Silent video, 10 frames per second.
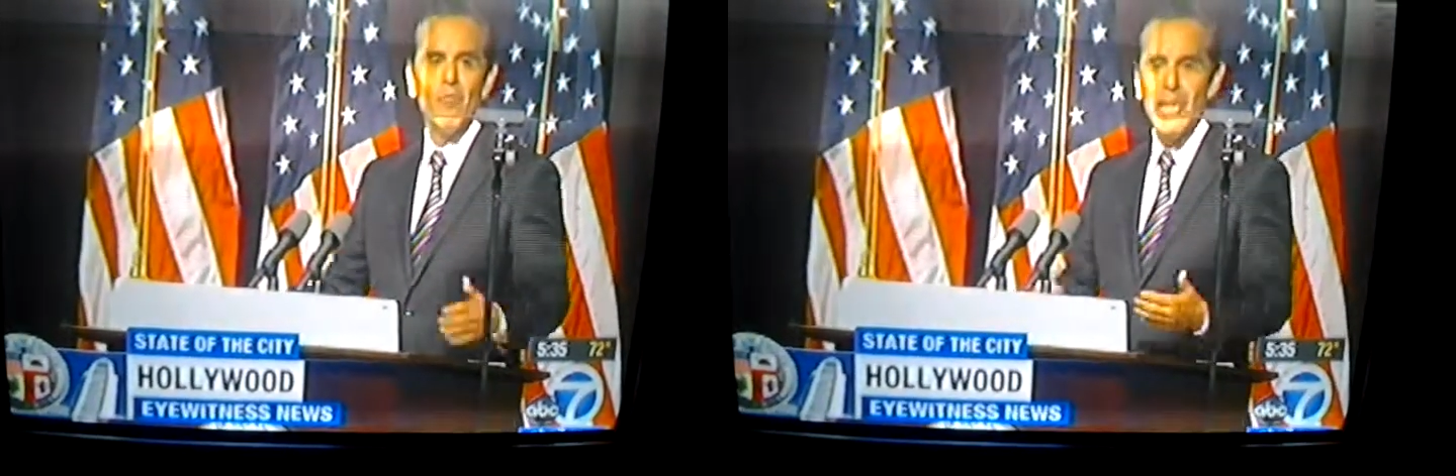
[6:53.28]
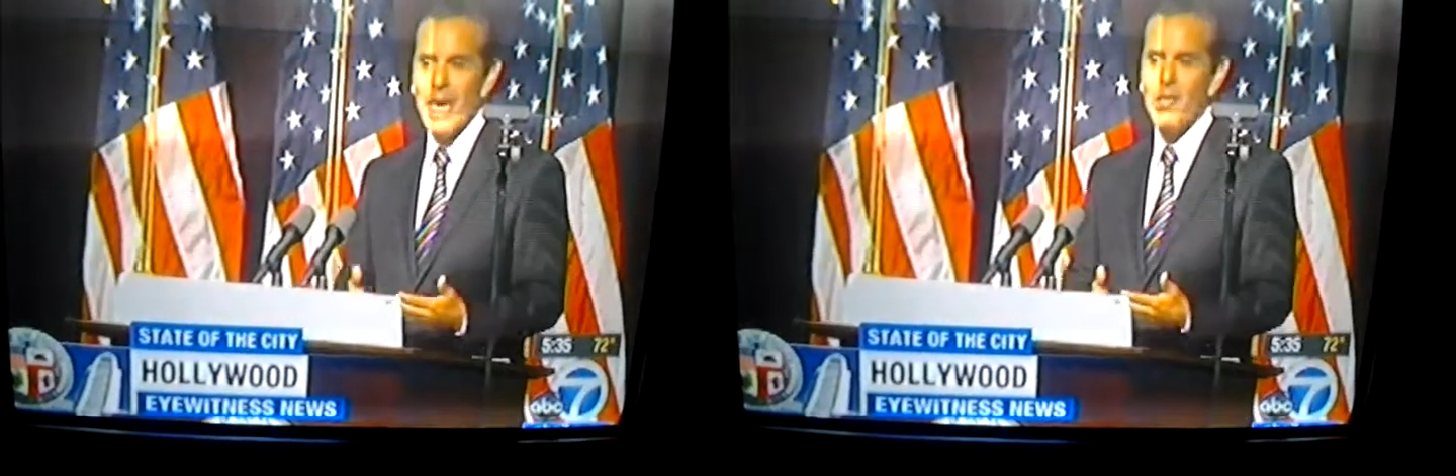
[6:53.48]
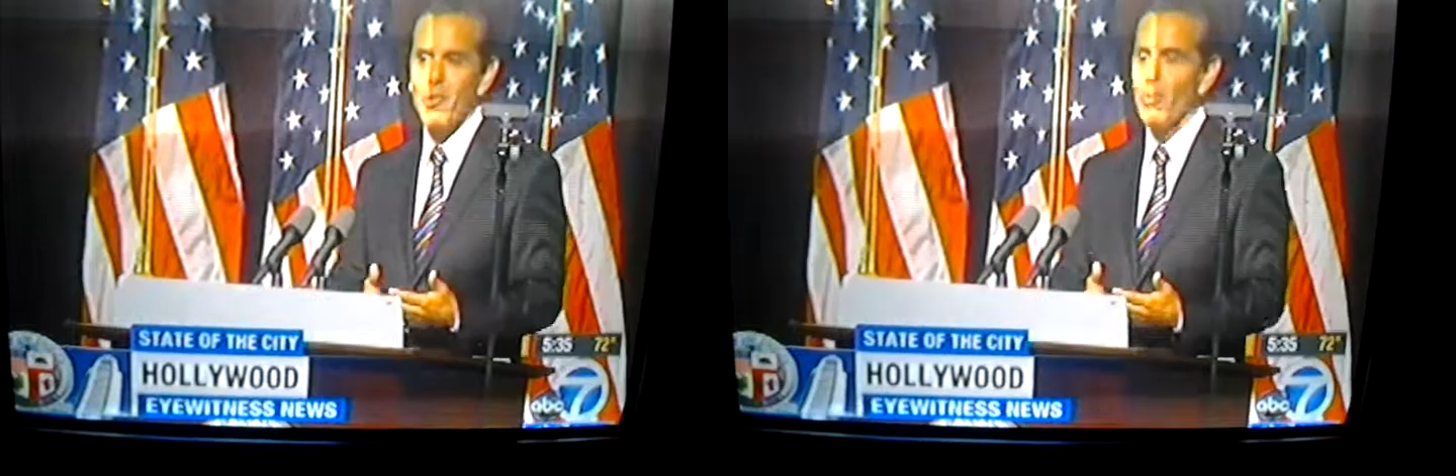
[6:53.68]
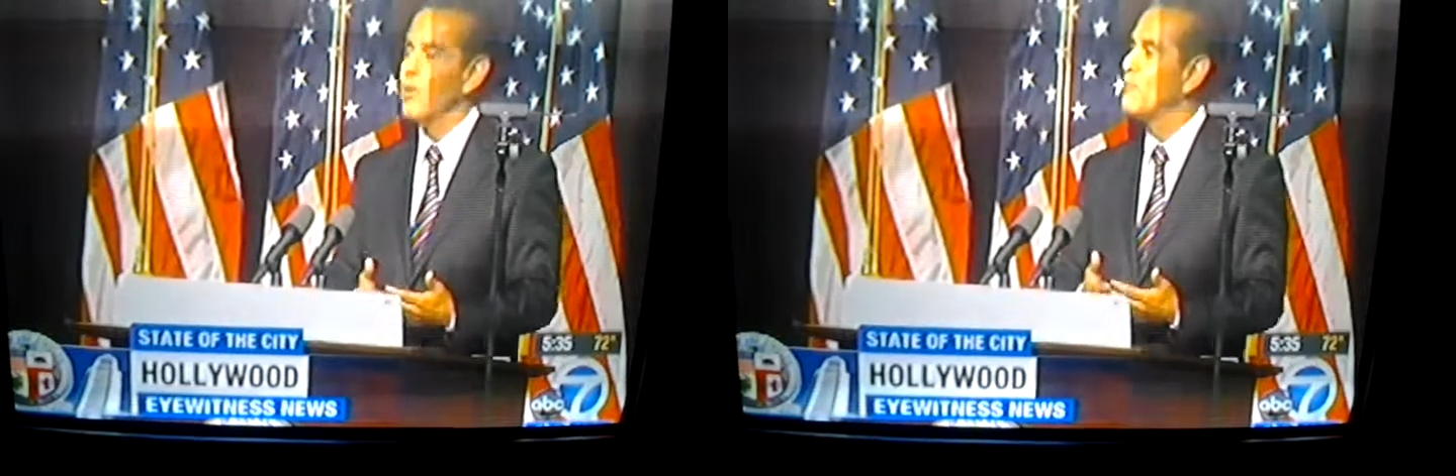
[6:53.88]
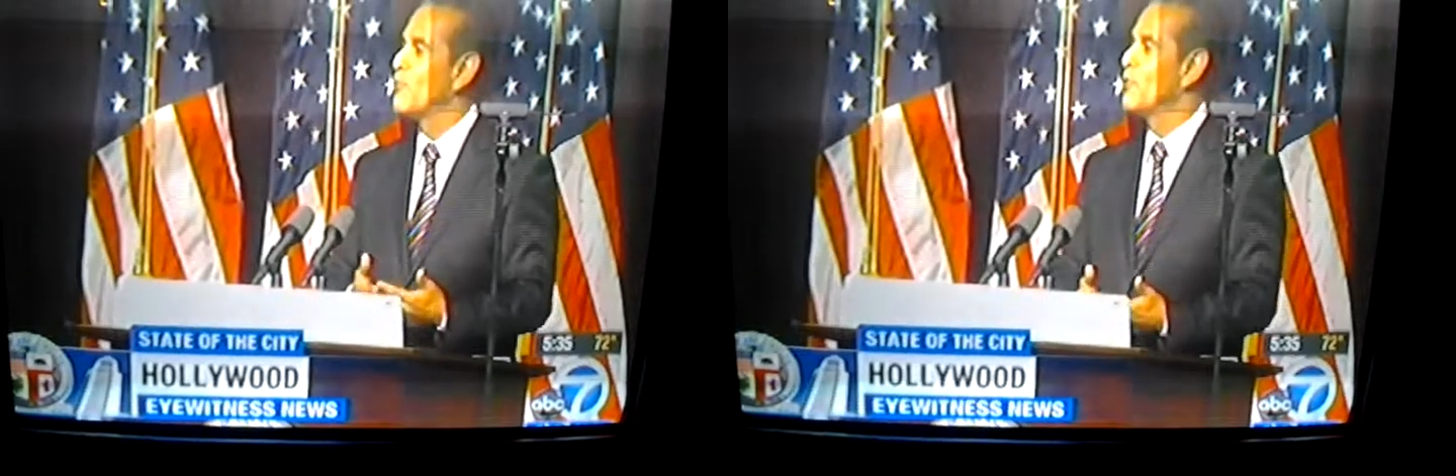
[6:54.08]
From
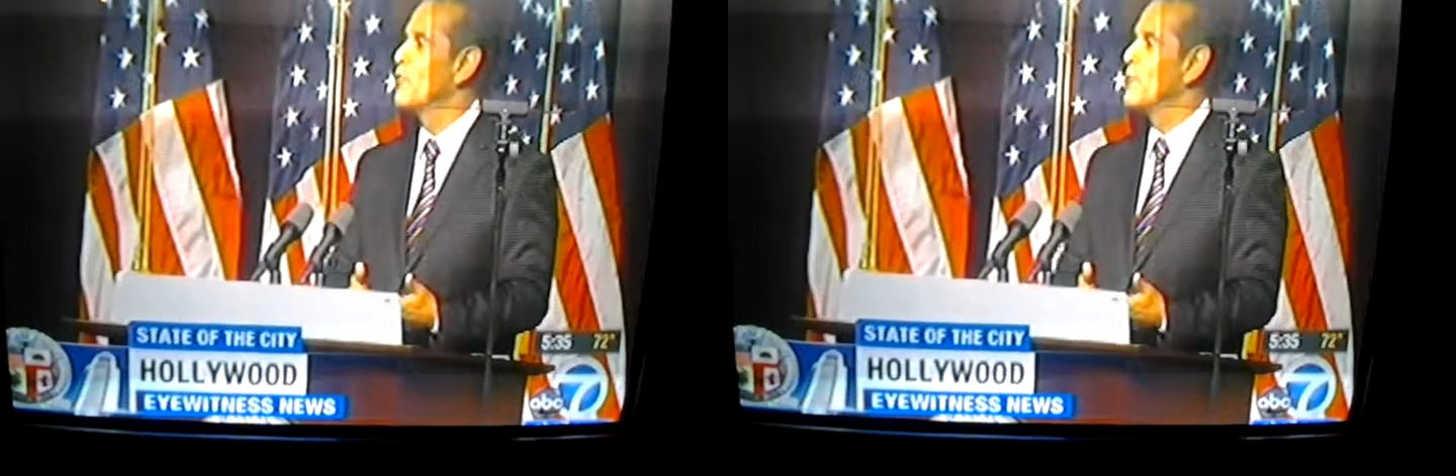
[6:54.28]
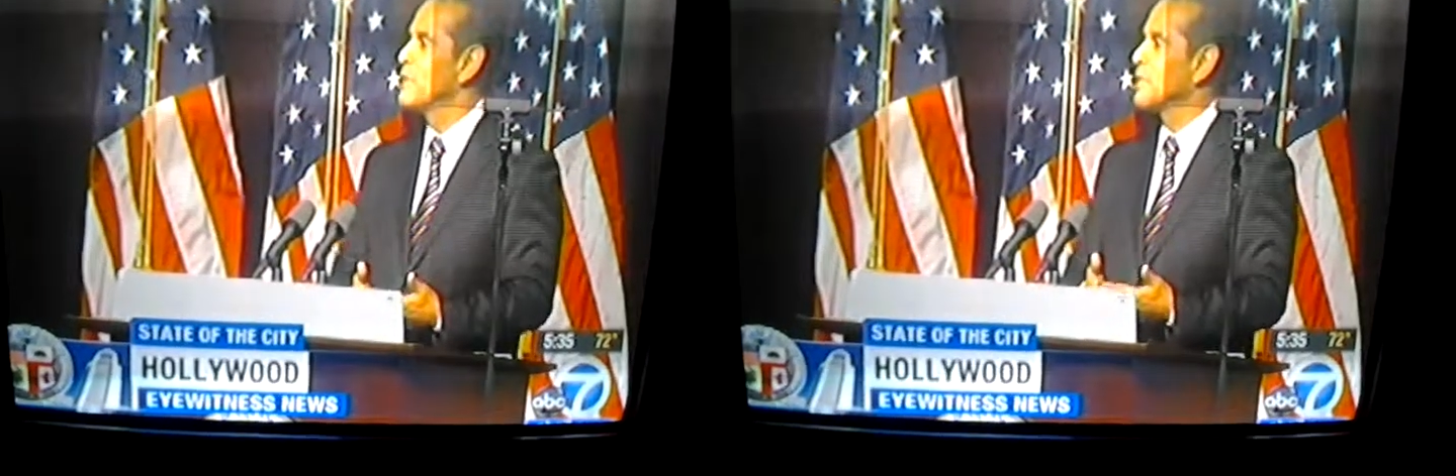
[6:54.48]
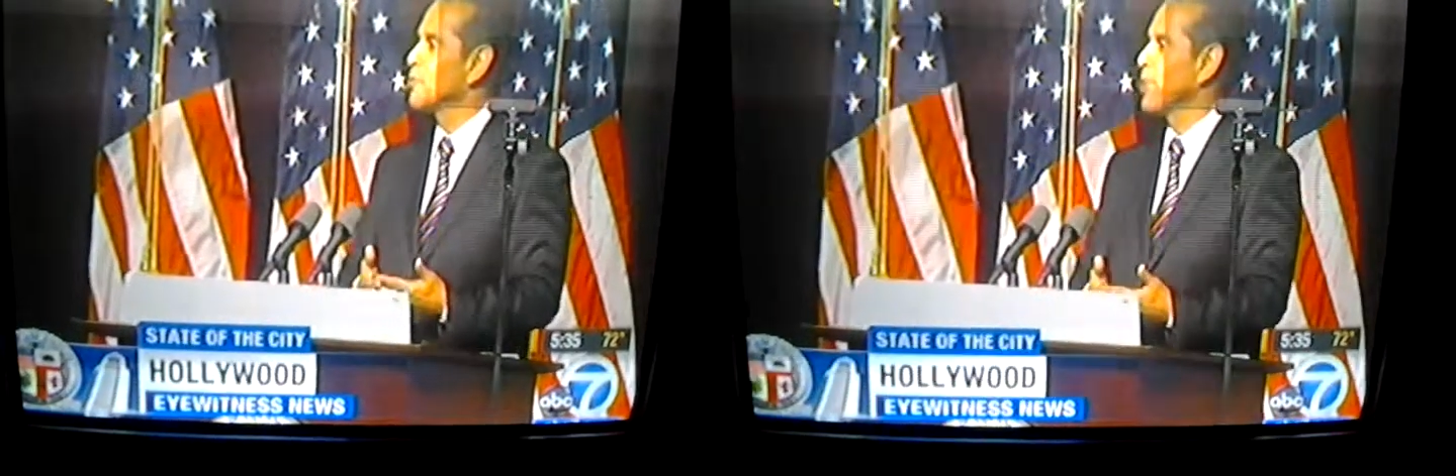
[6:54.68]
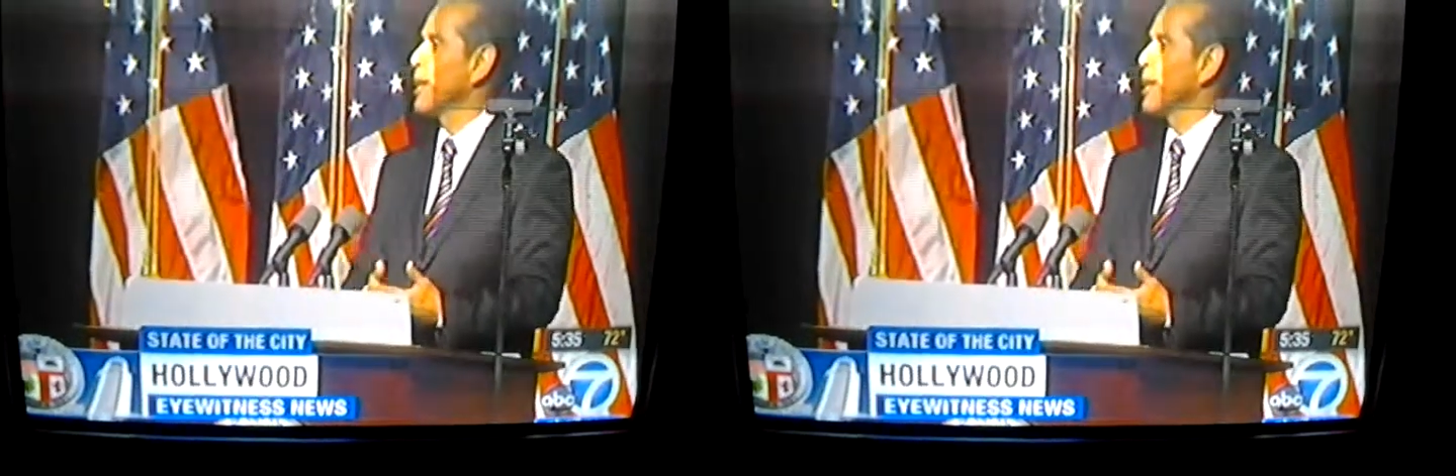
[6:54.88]
tangible improvements